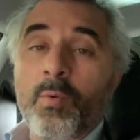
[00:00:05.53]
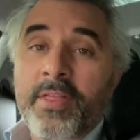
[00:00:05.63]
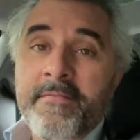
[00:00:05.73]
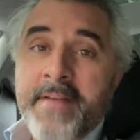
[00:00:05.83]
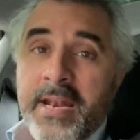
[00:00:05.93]

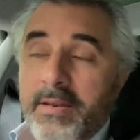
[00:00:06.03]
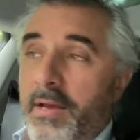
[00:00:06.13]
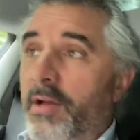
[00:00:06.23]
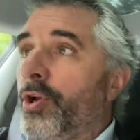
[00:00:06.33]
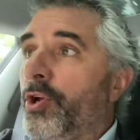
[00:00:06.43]
with a
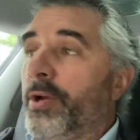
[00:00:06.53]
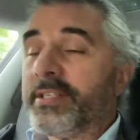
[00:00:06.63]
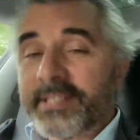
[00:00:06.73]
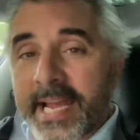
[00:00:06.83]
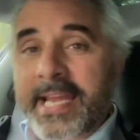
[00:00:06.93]
vendor who
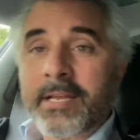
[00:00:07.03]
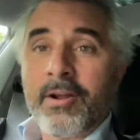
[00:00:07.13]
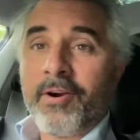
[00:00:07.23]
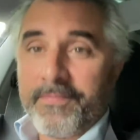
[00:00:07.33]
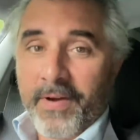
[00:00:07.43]
has taken
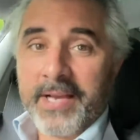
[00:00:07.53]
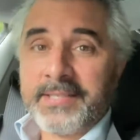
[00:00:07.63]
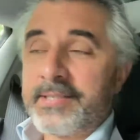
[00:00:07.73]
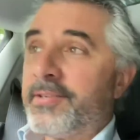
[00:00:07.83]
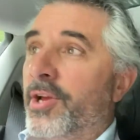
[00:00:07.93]
our
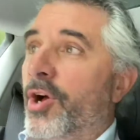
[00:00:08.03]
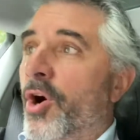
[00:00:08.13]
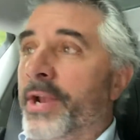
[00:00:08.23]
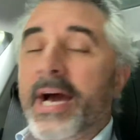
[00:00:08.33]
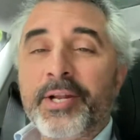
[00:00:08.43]
advice
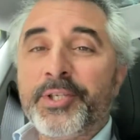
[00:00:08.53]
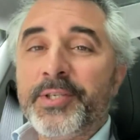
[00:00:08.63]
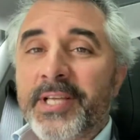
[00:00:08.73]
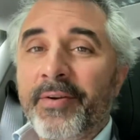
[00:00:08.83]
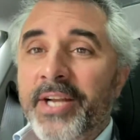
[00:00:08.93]
on how to
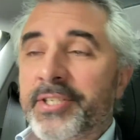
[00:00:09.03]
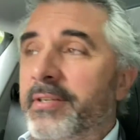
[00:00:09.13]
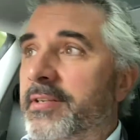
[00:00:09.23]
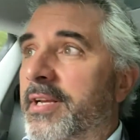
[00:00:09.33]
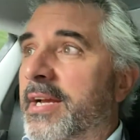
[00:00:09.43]
choose their agent
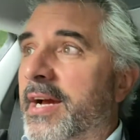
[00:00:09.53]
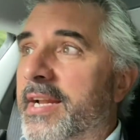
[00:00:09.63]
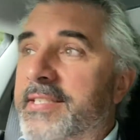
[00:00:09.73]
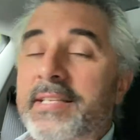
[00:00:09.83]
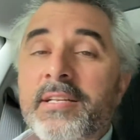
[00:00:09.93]

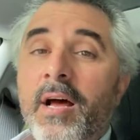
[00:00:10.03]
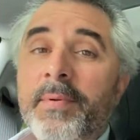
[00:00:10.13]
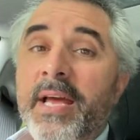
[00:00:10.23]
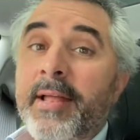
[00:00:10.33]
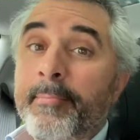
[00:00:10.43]
and has ended
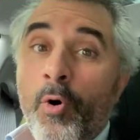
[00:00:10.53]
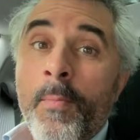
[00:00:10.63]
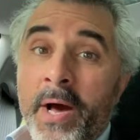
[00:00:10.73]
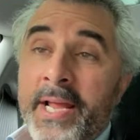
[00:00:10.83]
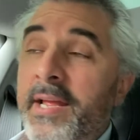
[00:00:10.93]
up getting more
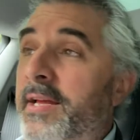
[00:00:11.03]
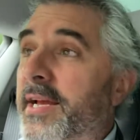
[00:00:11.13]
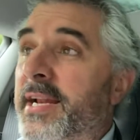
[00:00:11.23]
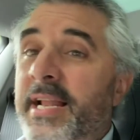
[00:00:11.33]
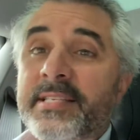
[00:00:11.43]
money
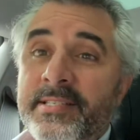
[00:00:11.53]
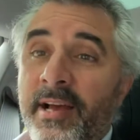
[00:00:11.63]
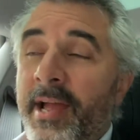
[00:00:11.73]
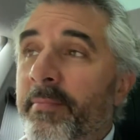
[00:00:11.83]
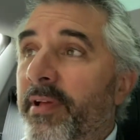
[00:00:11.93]
in less
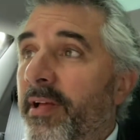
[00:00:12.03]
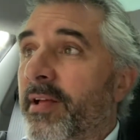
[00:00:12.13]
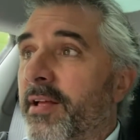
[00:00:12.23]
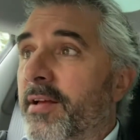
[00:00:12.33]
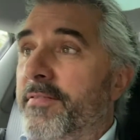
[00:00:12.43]
time
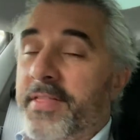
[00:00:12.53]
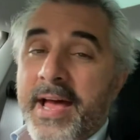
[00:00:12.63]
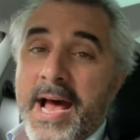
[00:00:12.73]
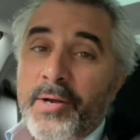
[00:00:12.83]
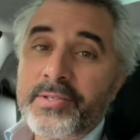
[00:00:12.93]
for their
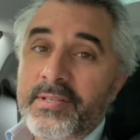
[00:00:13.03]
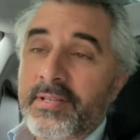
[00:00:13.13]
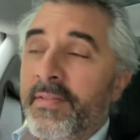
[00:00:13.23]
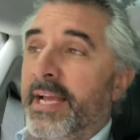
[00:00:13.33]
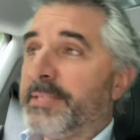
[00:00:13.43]
house
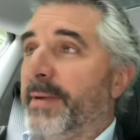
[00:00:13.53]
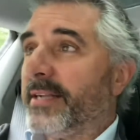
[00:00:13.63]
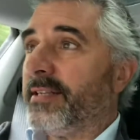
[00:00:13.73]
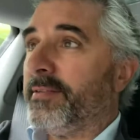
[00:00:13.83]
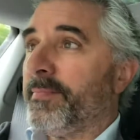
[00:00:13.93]
than they
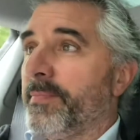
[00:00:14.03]
expected.